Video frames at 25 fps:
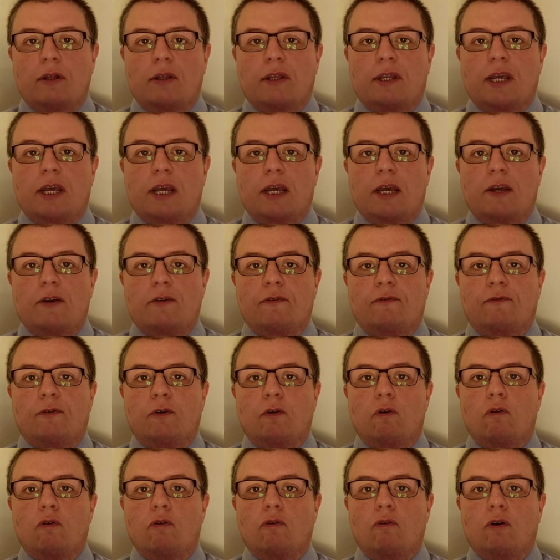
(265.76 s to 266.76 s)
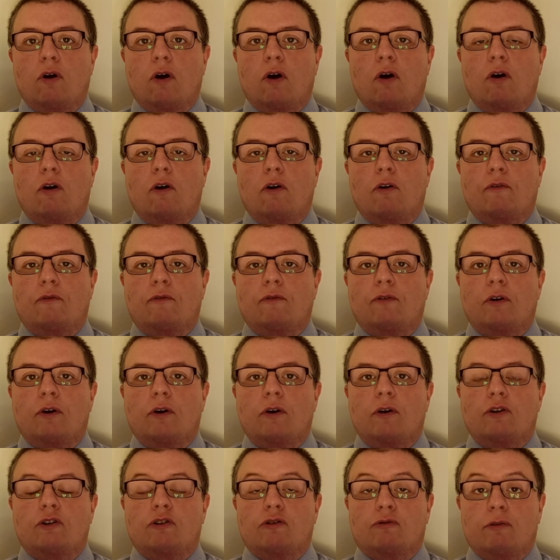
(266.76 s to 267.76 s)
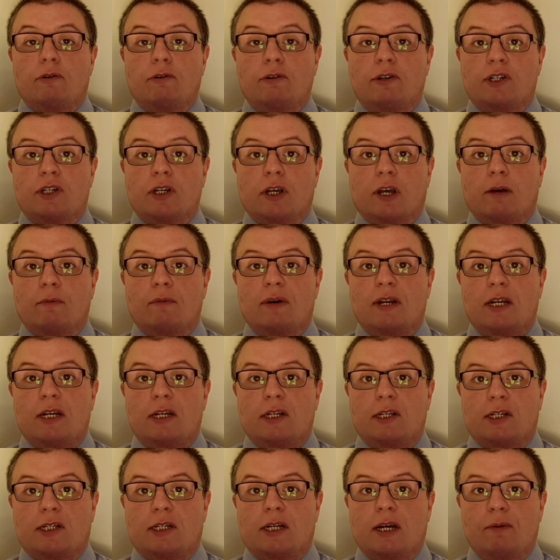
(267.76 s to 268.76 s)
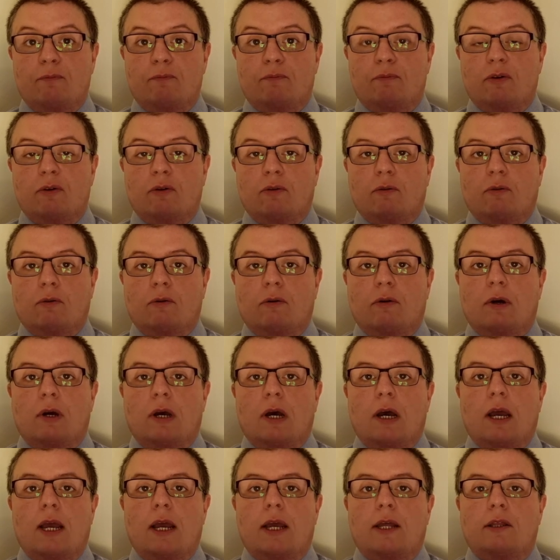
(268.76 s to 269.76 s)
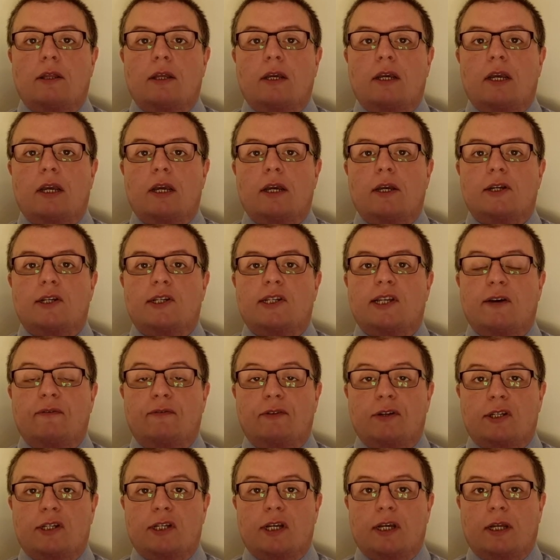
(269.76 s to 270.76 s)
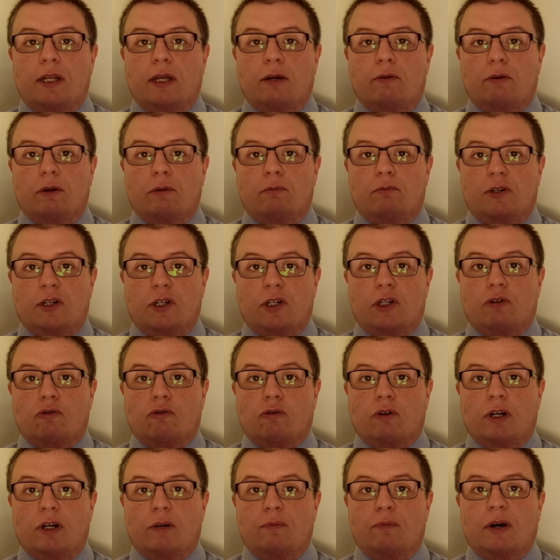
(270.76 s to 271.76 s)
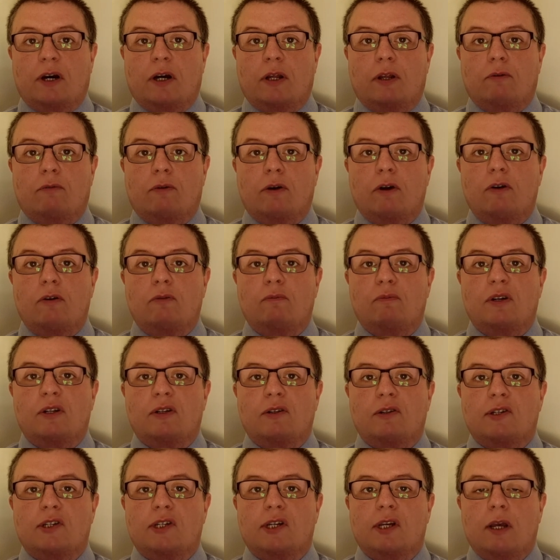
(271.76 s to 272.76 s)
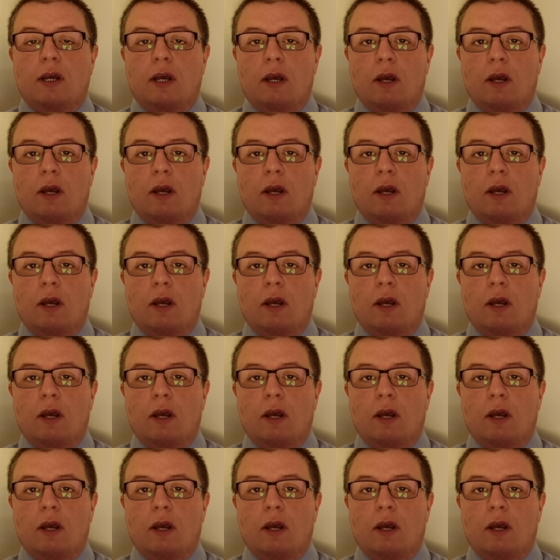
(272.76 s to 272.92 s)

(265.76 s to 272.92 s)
the fall of Jerusalem and its temple in the year 70, they were destroyed by the Romans